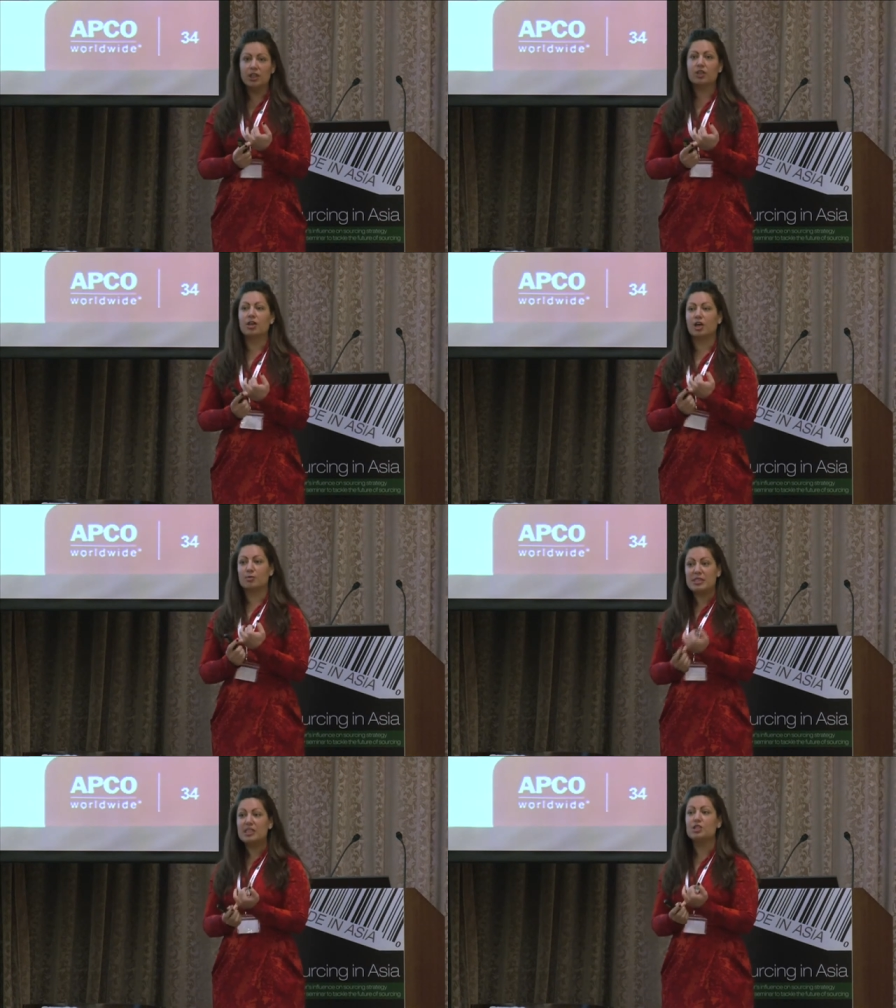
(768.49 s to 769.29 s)
the,
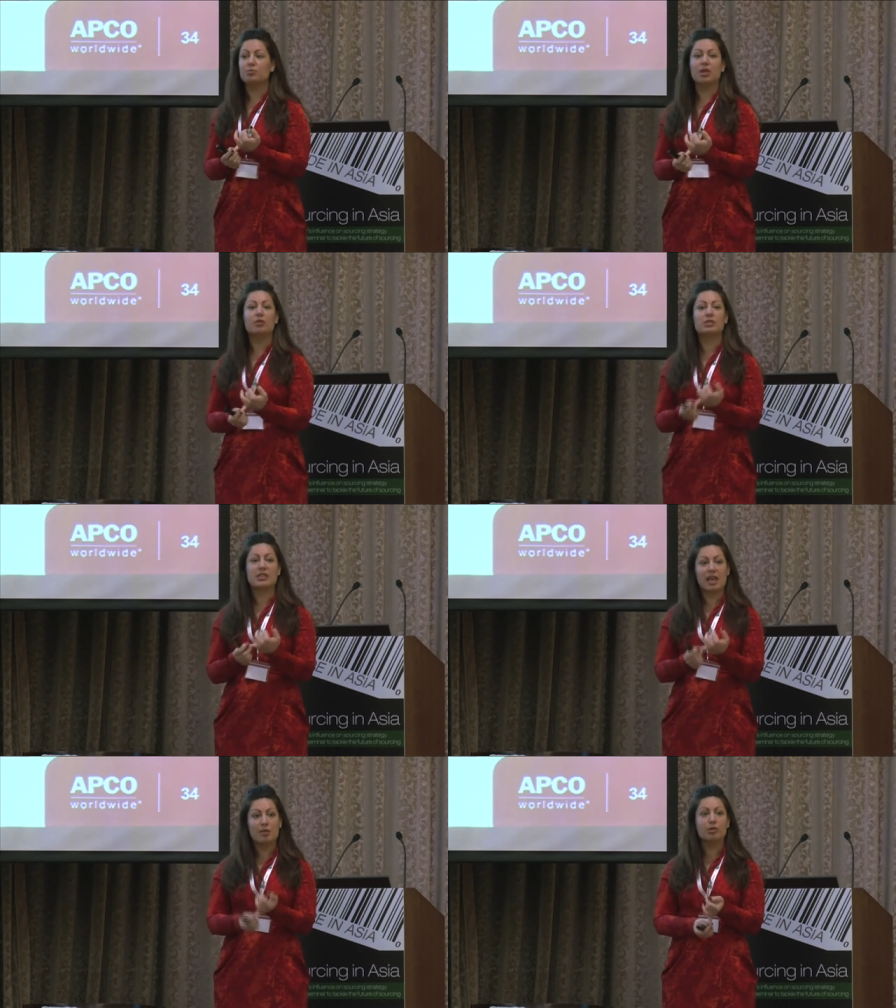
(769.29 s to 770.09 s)
um, Xi Jinping was
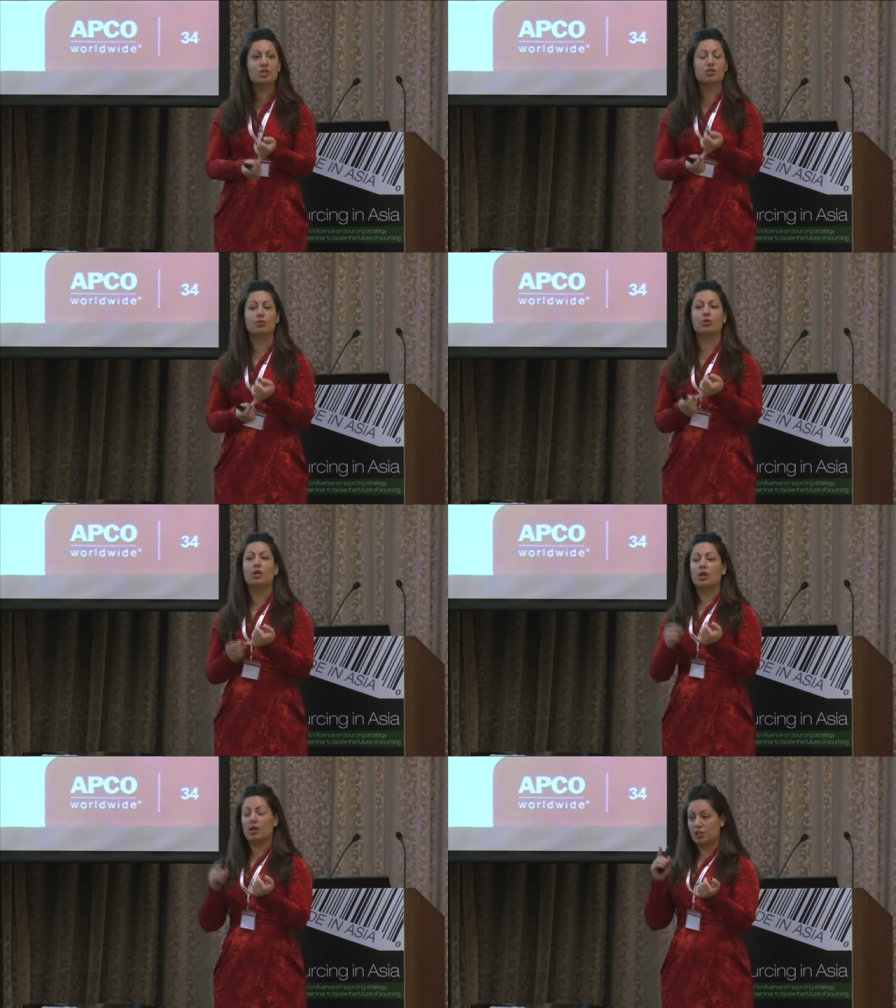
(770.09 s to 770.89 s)
able to
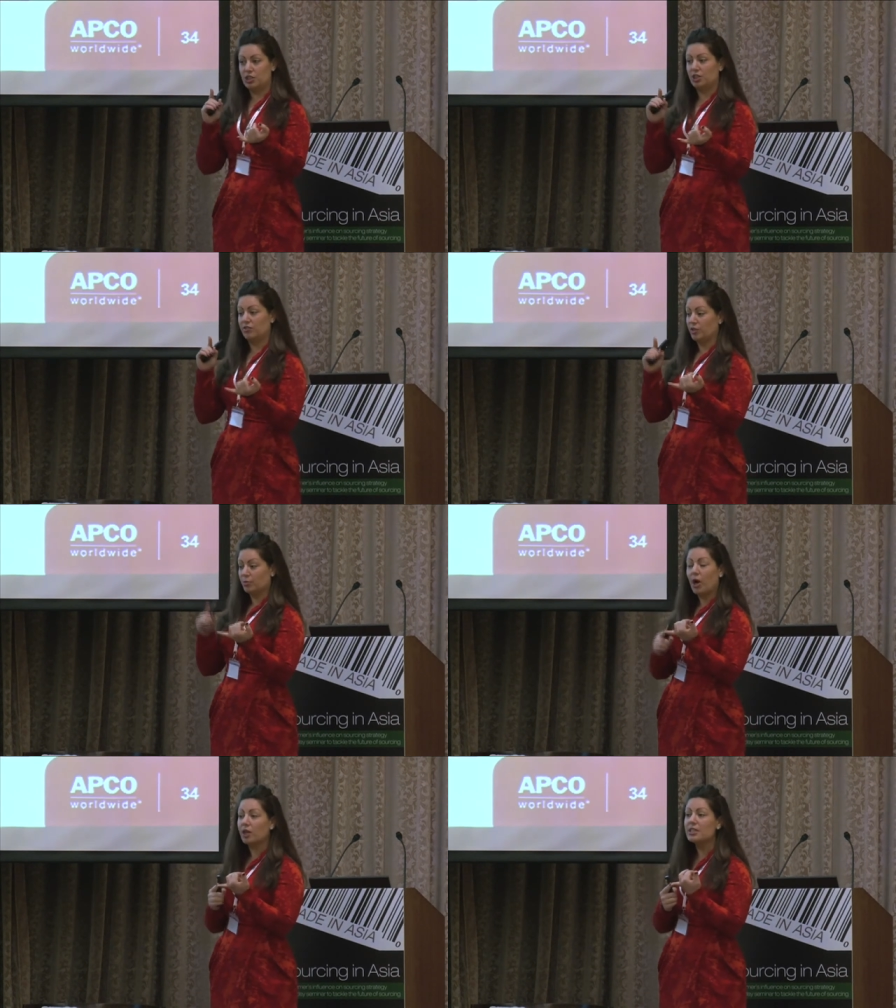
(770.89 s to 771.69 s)
achieve the
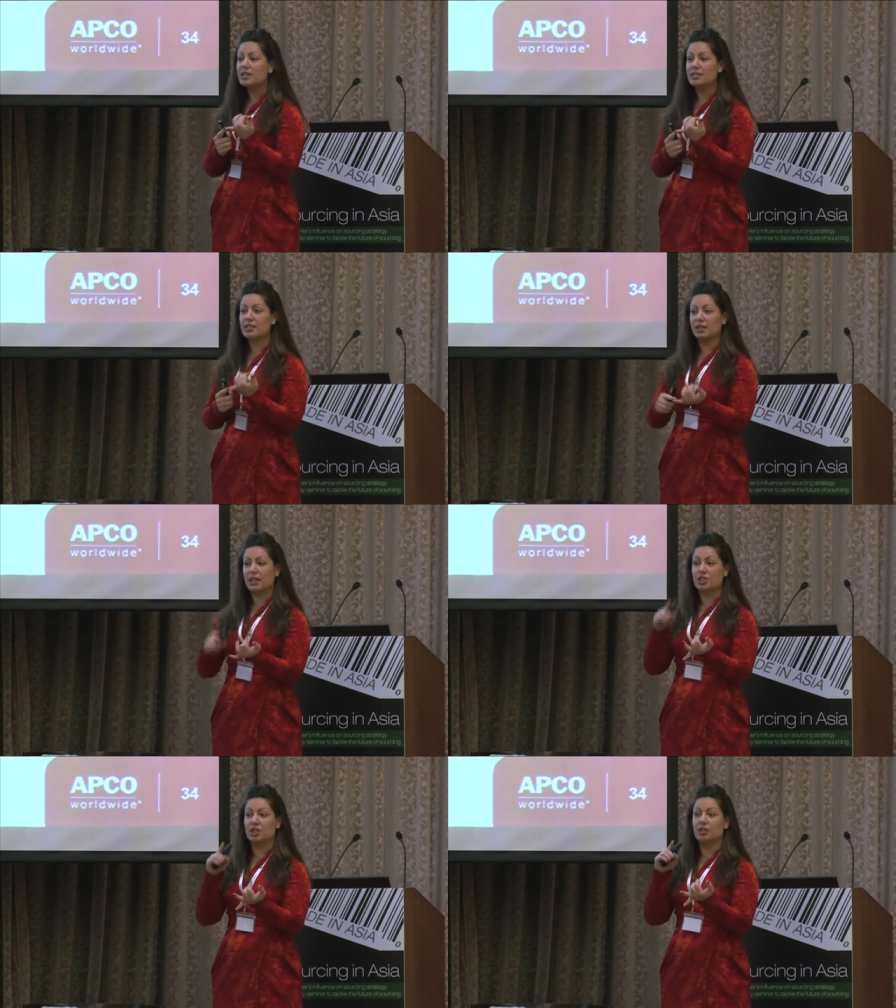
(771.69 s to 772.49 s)
party
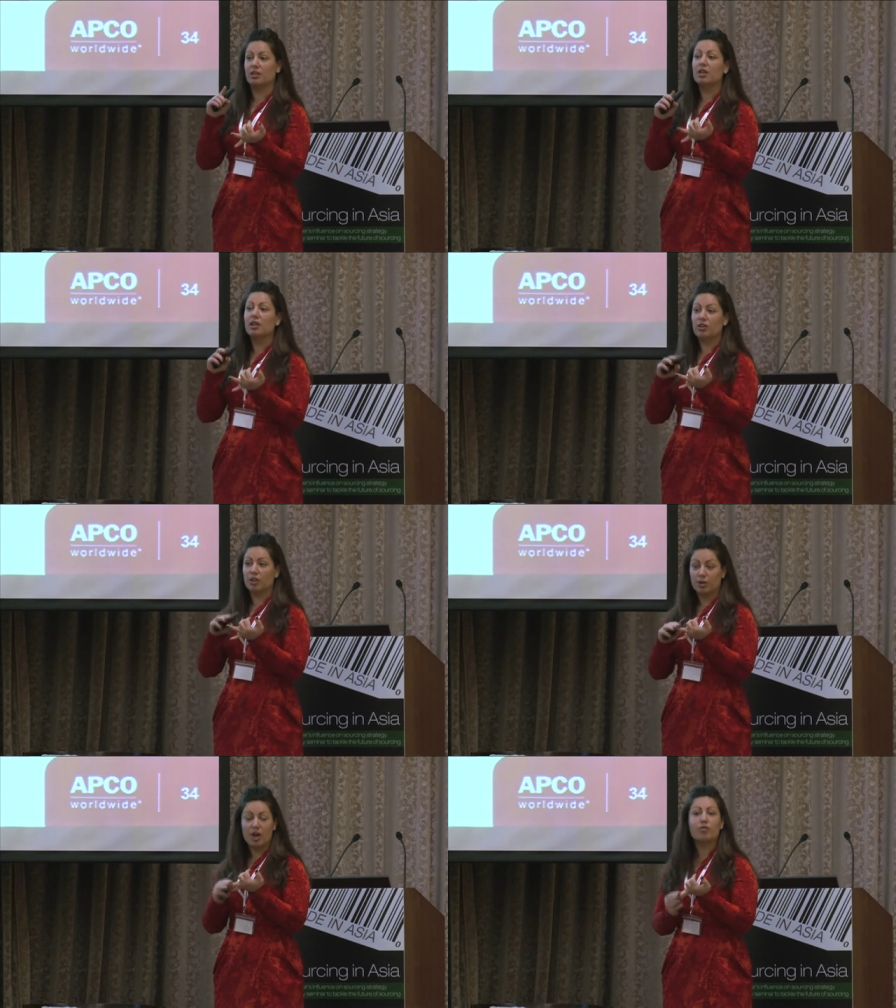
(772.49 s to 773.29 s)
designation,
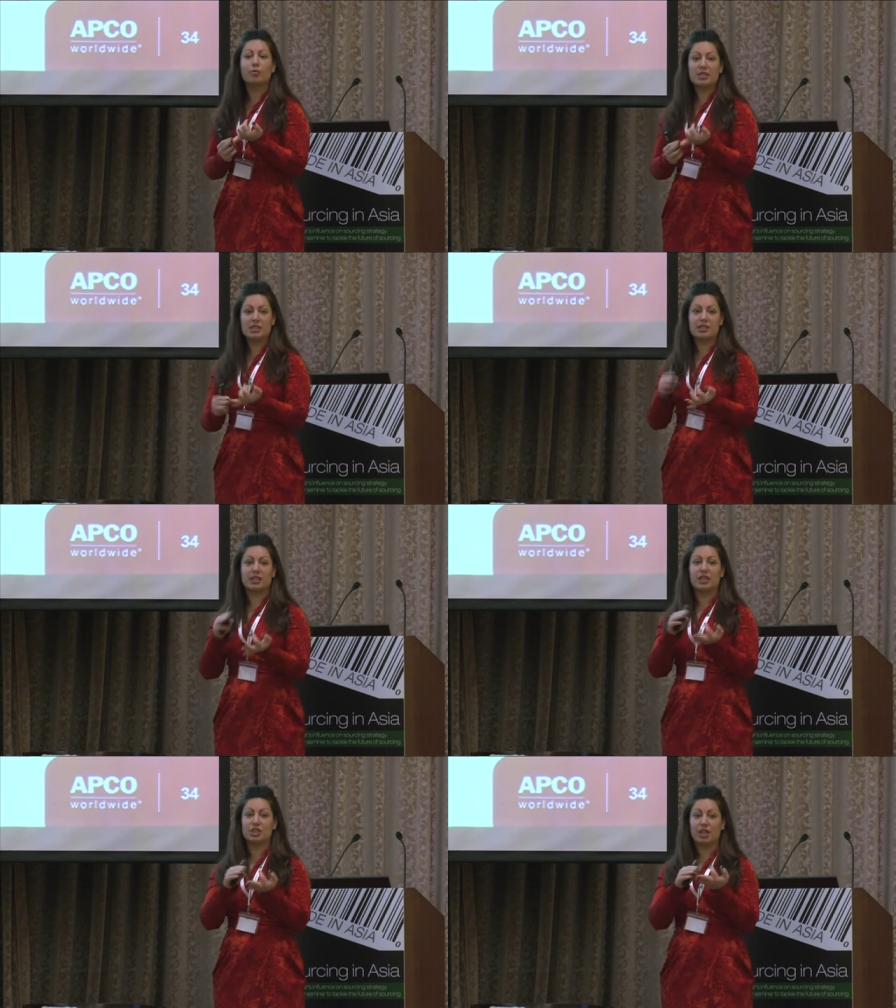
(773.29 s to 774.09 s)
the government
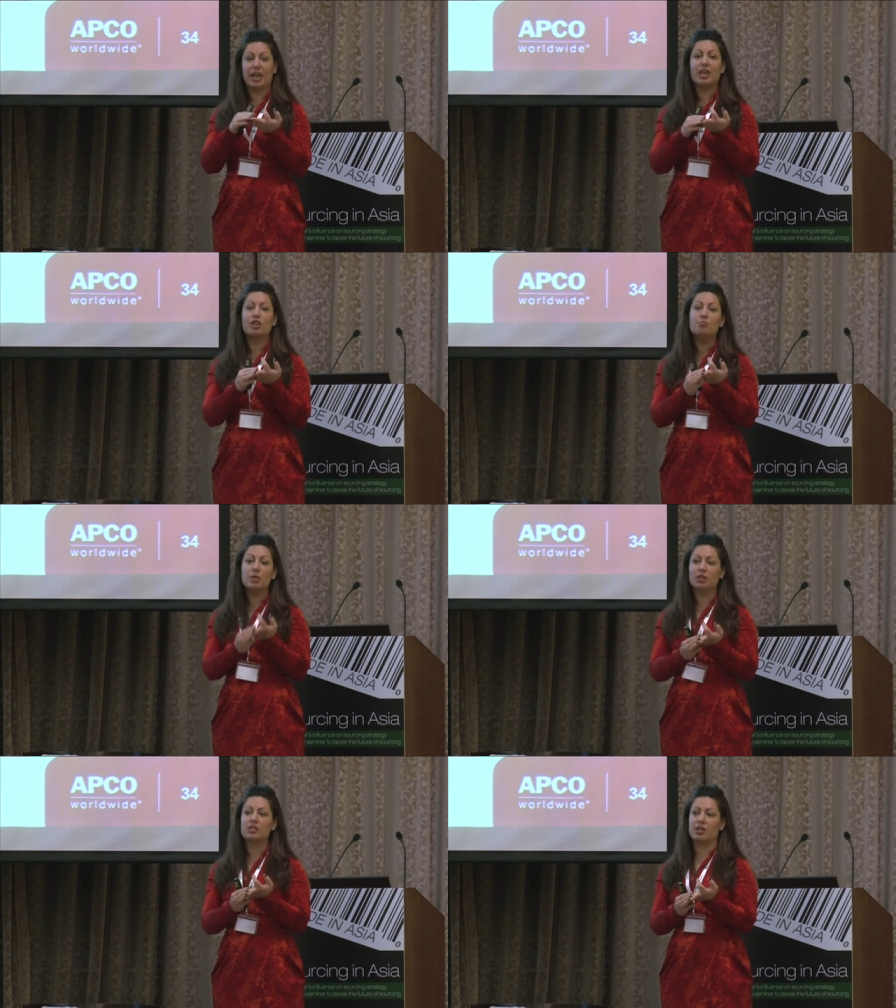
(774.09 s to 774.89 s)
designation, and the
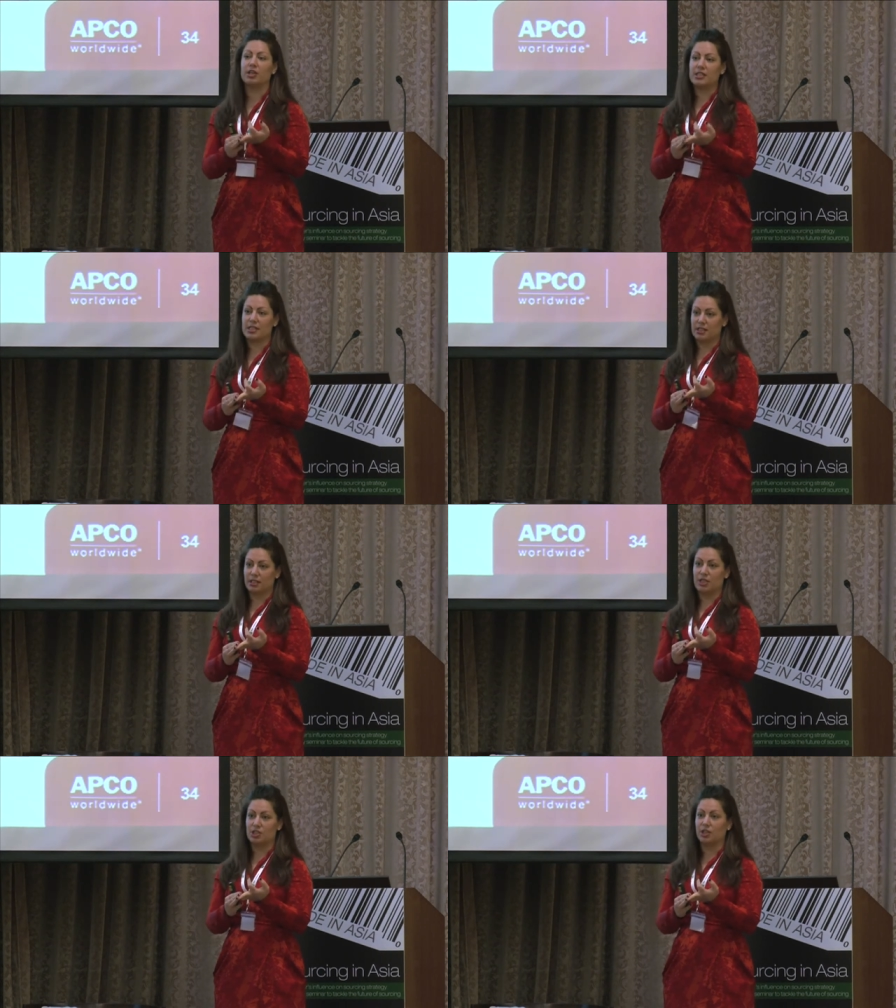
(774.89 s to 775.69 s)
military
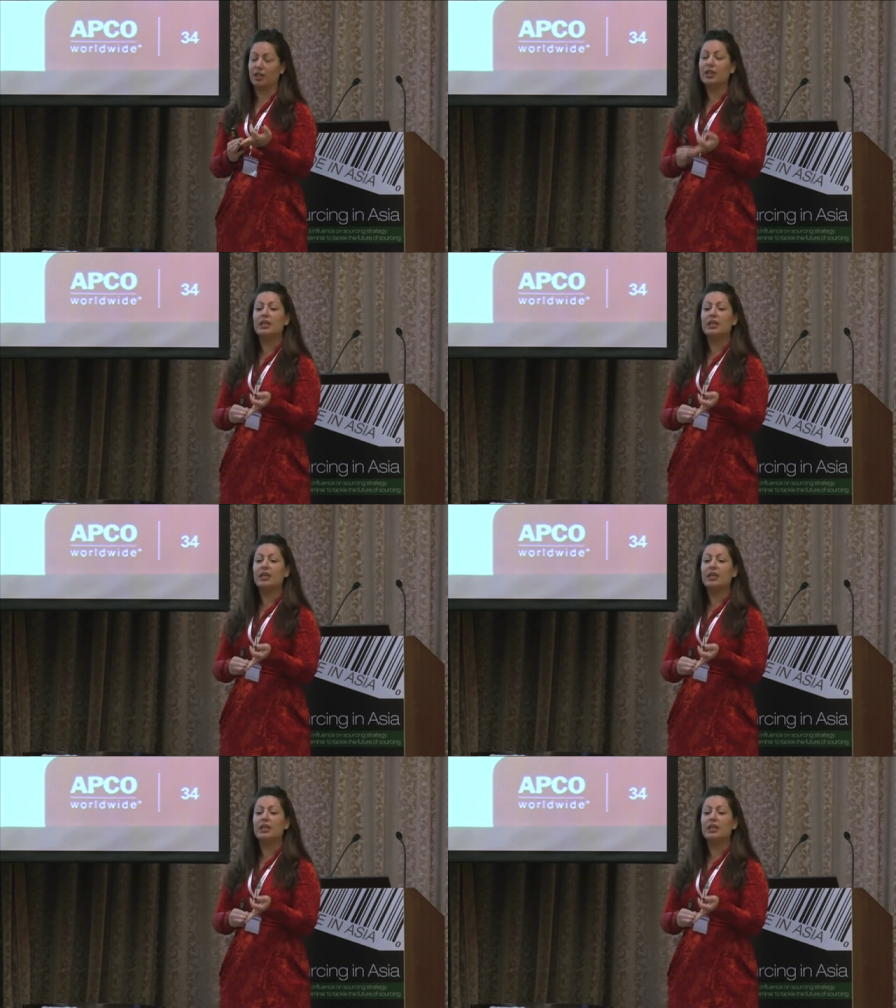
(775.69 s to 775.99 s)
designation.